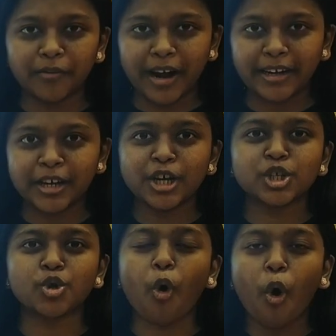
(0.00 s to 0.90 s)
So all the
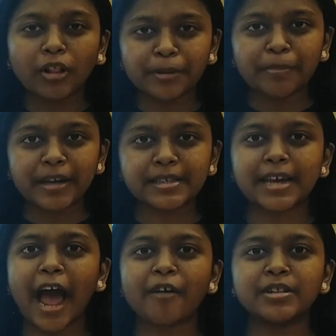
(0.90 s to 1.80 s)
best. I will
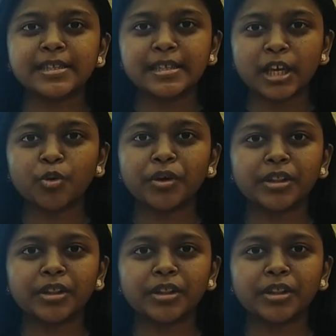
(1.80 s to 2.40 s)
see you in the Google